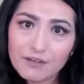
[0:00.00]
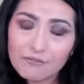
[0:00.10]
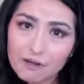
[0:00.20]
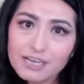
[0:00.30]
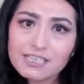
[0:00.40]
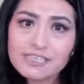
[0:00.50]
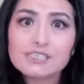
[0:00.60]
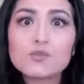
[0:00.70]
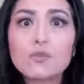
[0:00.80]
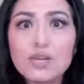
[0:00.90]
First
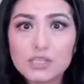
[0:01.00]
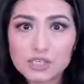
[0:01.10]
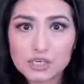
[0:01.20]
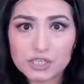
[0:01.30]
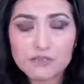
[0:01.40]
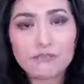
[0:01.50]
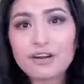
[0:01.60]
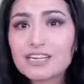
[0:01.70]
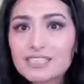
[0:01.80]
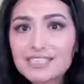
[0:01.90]
is research.
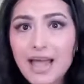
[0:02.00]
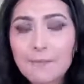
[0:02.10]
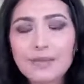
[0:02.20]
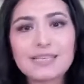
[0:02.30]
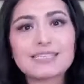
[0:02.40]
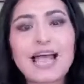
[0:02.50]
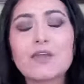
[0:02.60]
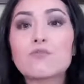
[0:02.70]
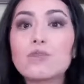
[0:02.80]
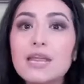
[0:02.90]
First step is
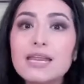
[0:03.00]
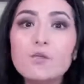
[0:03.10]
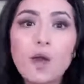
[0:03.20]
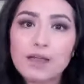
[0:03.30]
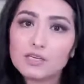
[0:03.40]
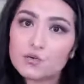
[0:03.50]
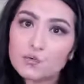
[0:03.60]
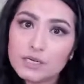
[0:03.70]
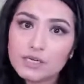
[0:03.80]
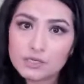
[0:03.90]
I really want you to
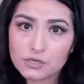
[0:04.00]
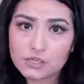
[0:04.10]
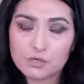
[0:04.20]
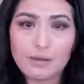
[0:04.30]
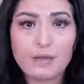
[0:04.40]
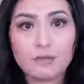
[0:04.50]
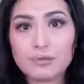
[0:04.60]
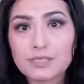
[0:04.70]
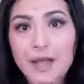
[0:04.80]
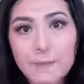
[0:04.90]
research about
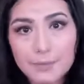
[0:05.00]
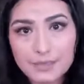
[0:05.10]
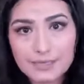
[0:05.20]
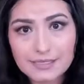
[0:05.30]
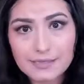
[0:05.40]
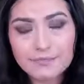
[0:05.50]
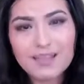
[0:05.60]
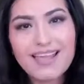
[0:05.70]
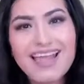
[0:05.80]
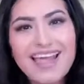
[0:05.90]
those companies.
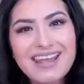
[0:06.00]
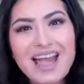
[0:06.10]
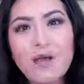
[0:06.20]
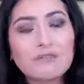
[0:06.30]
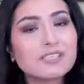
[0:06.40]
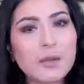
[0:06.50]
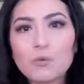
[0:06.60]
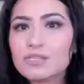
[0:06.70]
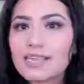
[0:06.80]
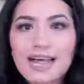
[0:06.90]
Now, if
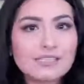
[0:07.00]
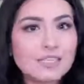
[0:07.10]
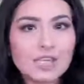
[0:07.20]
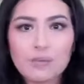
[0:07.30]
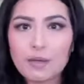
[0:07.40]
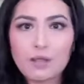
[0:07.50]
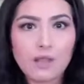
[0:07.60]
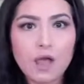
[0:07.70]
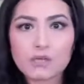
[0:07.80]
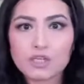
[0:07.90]
someone is asking you about the
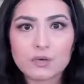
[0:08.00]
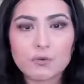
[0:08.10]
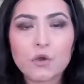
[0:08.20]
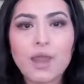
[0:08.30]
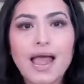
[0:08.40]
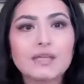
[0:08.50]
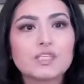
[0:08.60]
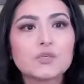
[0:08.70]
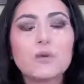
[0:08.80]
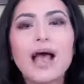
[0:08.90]
long-term goal, I
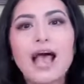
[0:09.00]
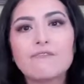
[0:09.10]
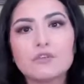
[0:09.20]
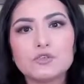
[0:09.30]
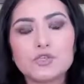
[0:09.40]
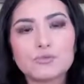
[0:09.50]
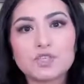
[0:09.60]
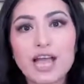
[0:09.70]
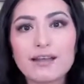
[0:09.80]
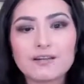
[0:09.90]
do have YouTube
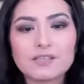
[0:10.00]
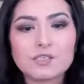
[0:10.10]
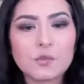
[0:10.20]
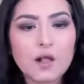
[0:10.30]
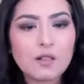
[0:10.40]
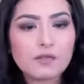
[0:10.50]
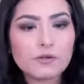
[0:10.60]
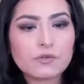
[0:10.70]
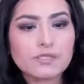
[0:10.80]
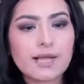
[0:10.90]
channel as well.
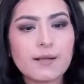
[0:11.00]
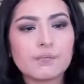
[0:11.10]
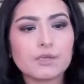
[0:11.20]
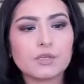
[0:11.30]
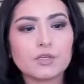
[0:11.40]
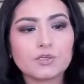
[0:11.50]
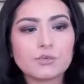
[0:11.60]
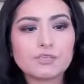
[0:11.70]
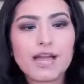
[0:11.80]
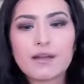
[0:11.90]
There's
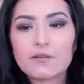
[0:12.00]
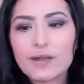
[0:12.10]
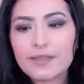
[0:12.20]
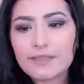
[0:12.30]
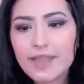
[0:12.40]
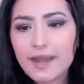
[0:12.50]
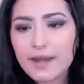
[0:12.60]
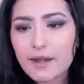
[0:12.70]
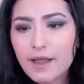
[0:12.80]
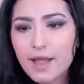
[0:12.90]
YouTube channel right
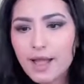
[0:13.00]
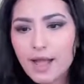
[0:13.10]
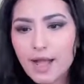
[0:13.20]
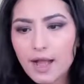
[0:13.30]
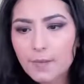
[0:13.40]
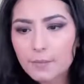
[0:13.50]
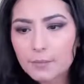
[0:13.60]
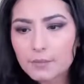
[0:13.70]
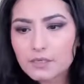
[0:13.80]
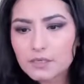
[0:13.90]
there.
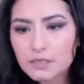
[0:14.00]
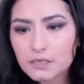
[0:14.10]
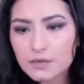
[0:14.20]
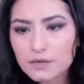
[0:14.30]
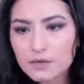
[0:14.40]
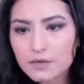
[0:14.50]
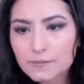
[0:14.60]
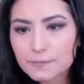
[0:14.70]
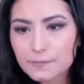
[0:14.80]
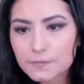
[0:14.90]
Let me see
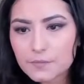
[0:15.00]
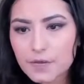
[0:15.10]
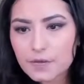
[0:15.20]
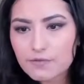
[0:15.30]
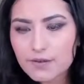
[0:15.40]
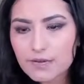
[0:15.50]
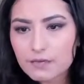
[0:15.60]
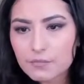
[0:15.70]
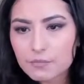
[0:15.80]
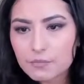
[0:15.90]
here if I
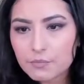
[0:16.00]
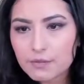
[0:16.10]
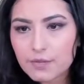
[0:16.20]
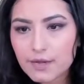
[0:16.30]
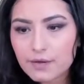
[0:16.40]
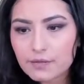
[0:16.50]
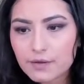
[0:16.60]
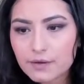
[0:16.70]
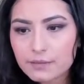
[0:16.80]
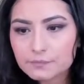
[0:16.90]
can put that in
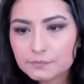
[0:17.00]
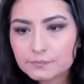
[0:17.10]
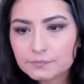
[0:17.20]
there.